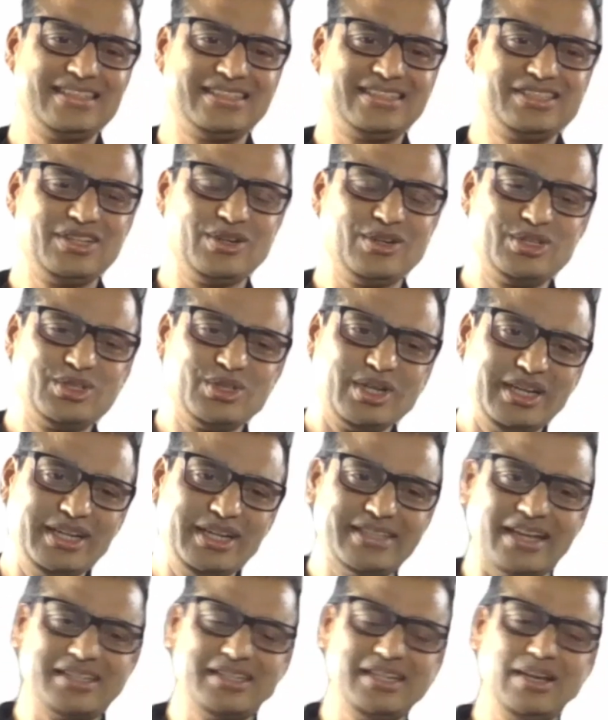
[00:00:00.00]
sure.
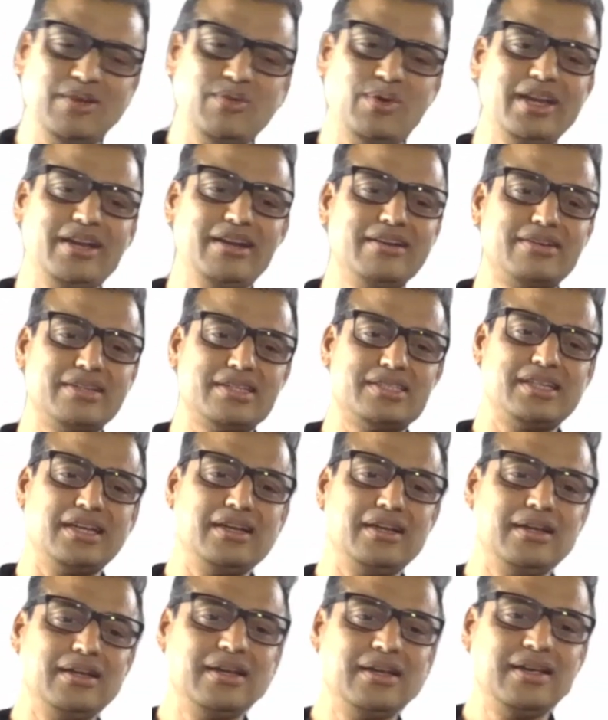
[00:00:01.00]
It's actually a very
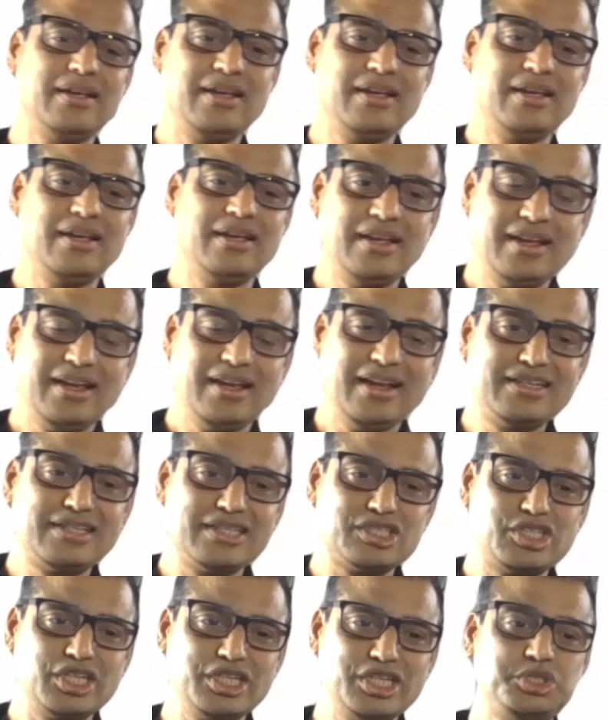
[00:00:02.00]
interesting
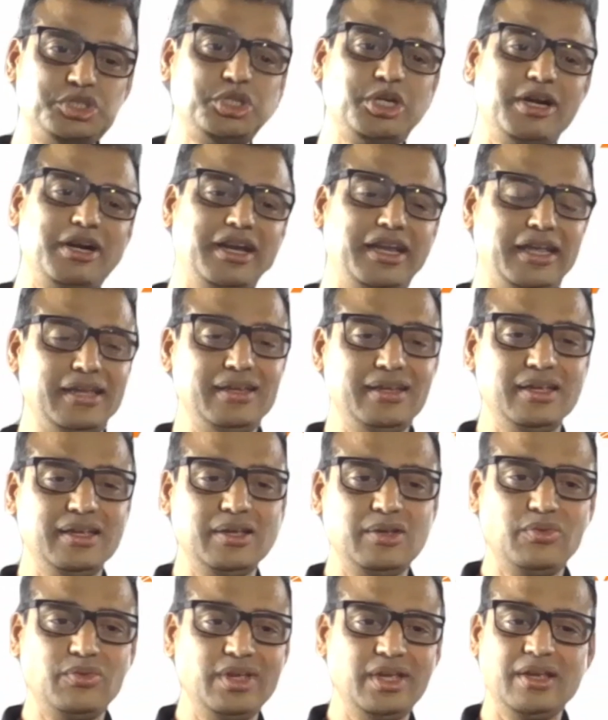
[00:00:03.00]
journey.
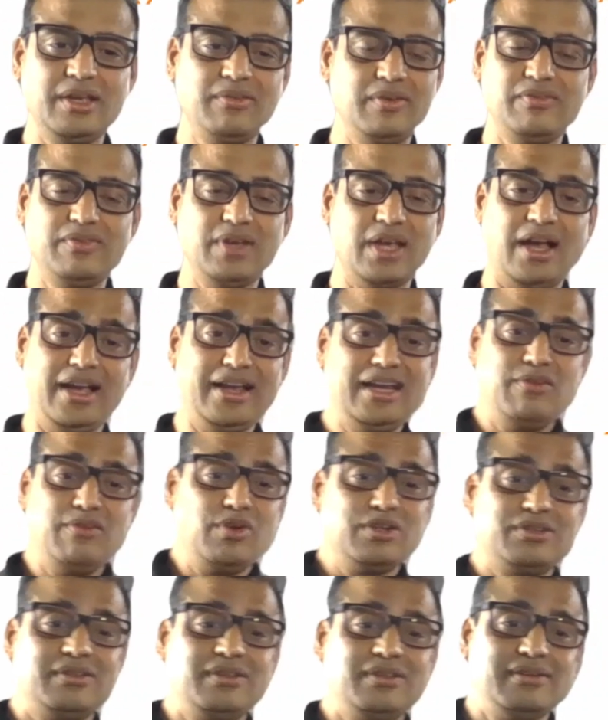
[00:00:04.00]
I never
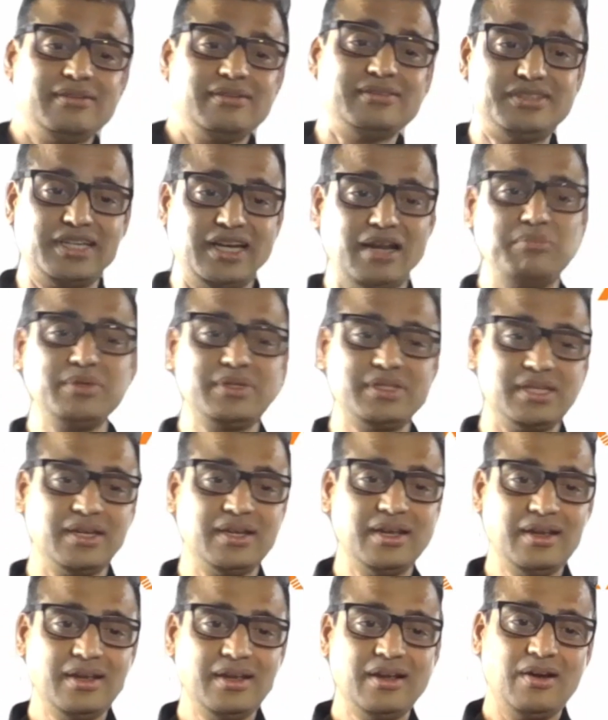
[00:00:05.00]
dreamt
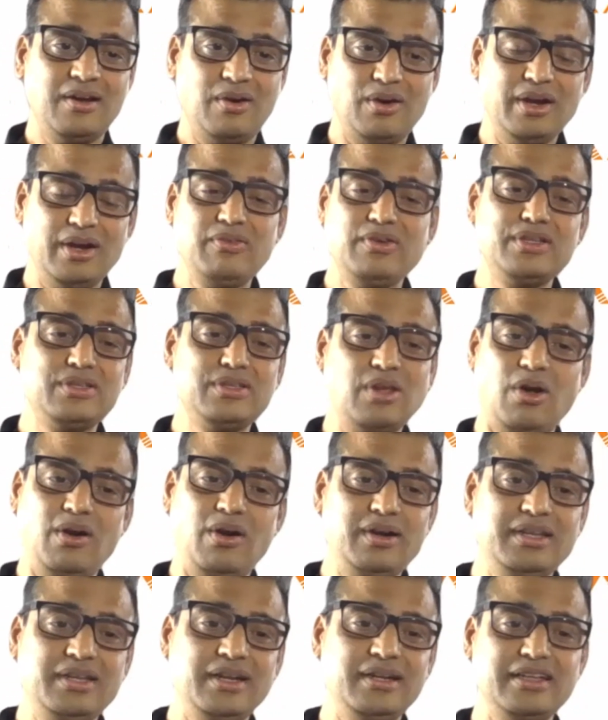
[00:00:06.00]
or even
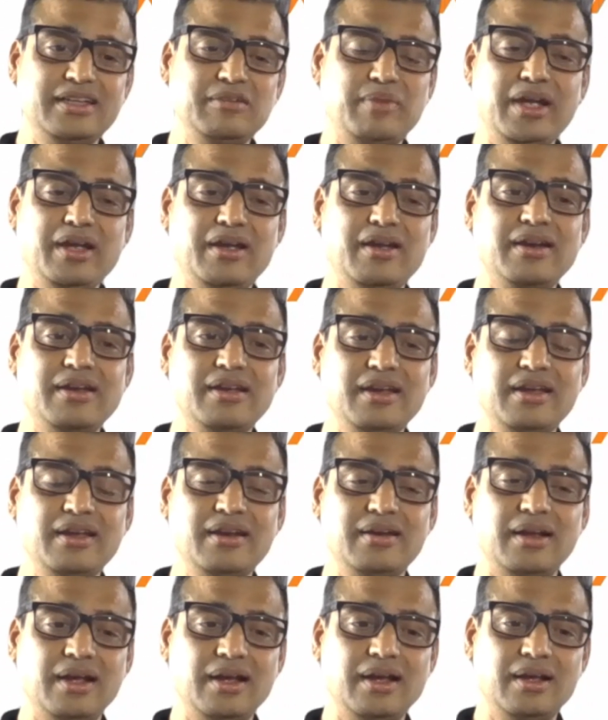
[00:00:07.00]
thought that in my
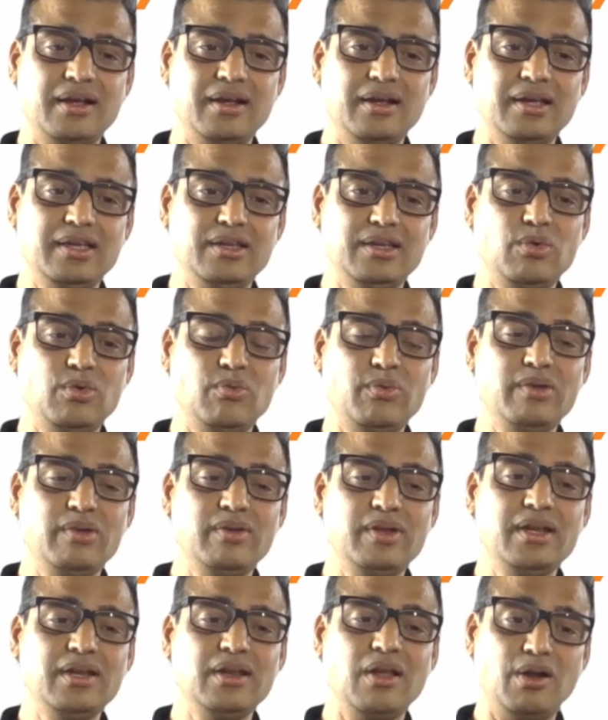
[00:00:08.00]
career, we
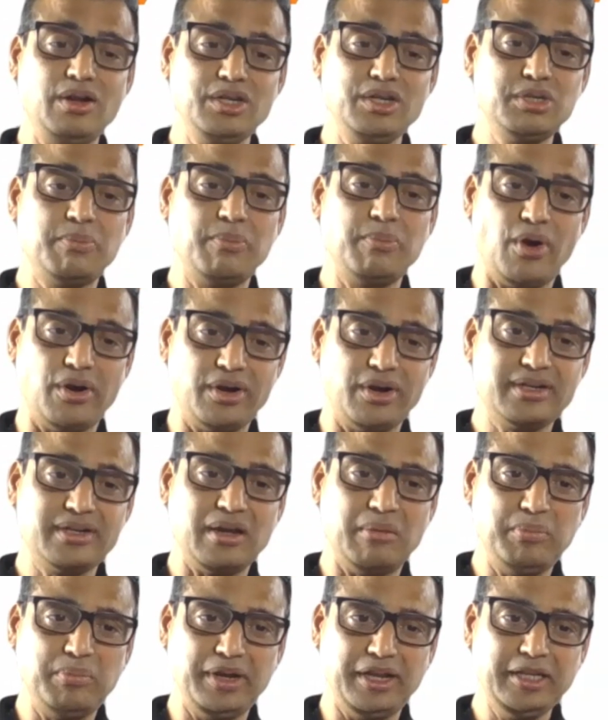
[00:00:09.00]
will launch a product
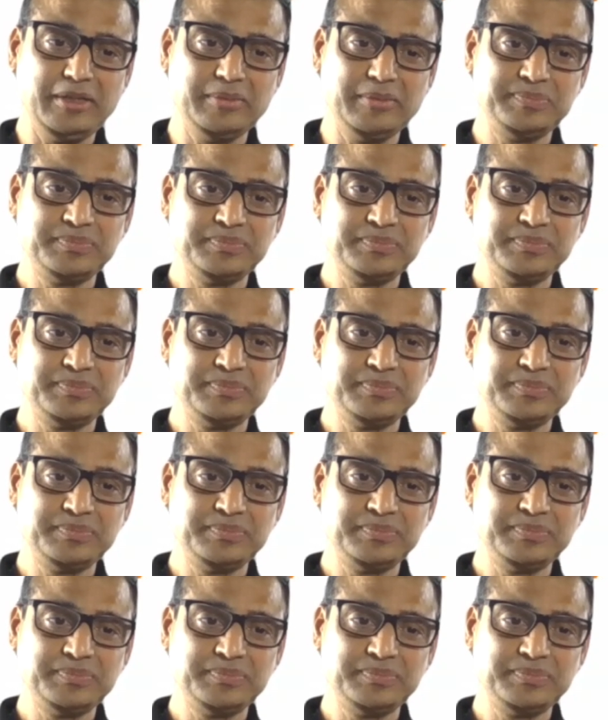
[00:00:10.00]
company.